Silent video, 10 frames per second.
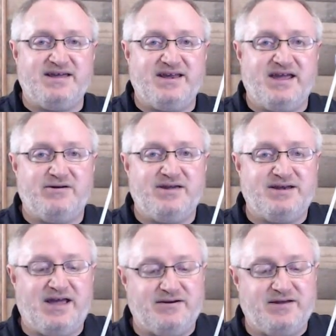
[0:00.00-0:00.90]
and area
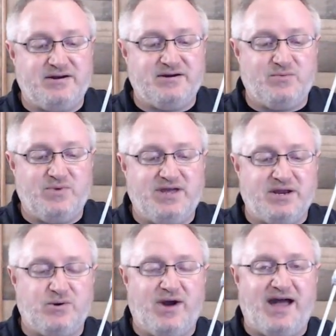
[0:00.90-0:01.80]
down here that we can
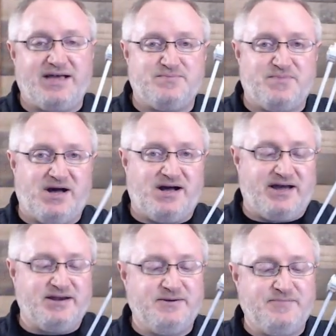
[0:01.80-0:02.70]
grasp
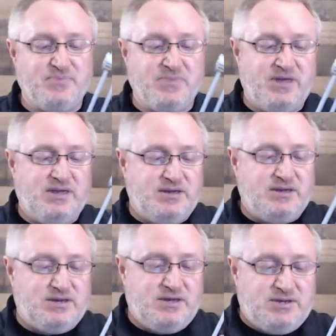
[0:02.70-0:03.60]
on.
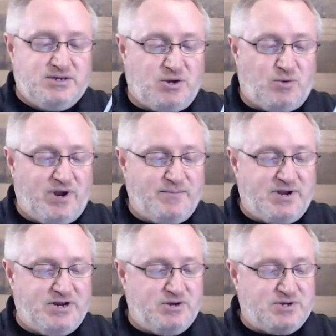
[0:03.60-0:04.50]
But what I'm going
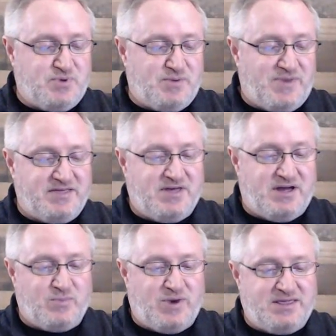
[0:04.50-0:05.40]
to do is put my
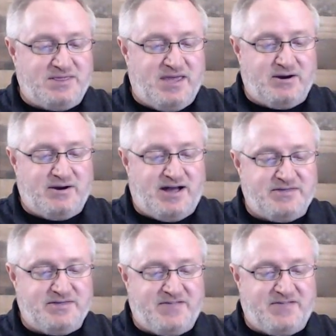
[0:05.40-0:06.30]
thumb right there on
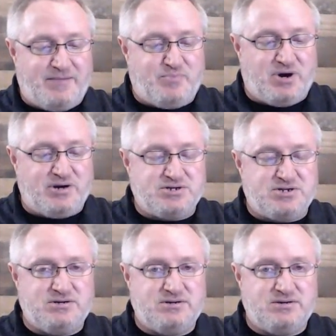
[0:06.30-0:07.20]
the flat part
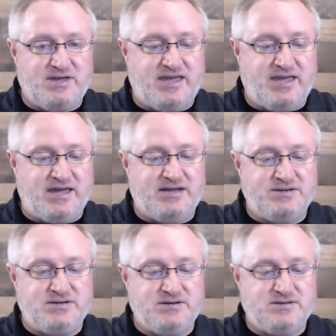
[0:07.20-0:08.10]

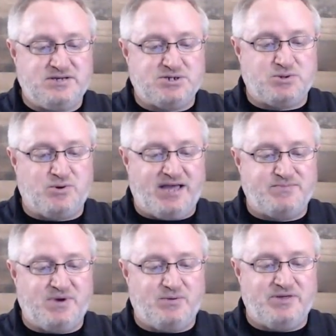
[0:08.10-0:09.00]
and just grasp
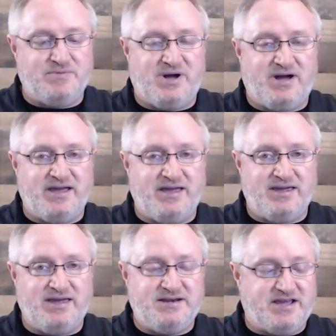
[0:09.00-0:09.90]
it with my
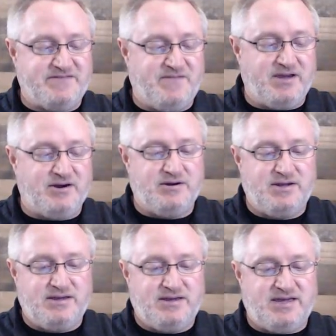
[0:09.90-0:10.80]
index finger
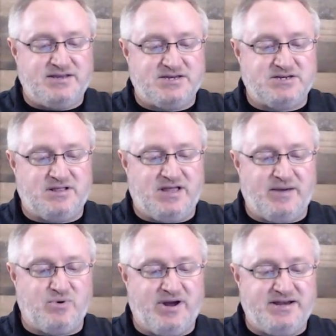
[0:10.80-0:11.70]
and just
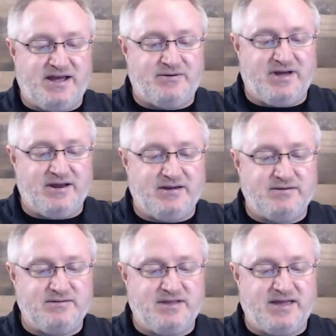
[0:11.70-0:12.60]
clamp right down on it.
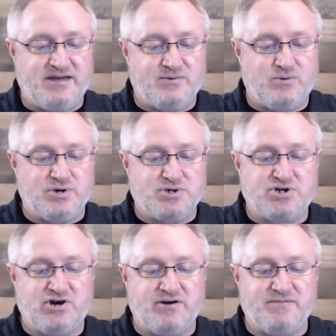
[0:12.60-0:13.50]
And I can, of course,
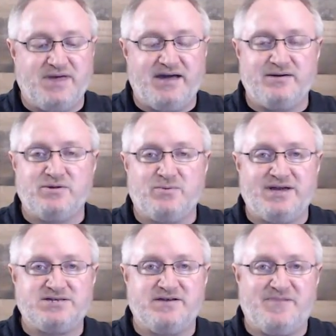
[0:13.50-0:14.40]
curve the
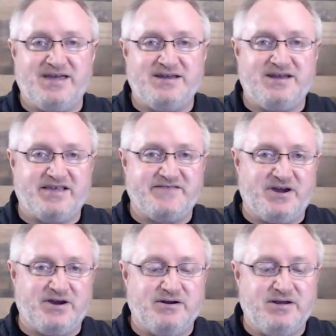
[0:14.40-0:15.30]
rest of my index
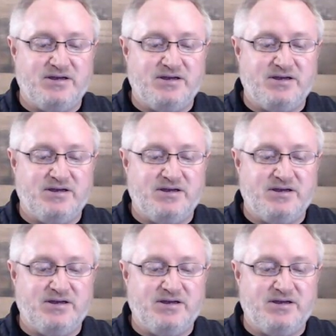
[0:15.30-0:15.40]
finger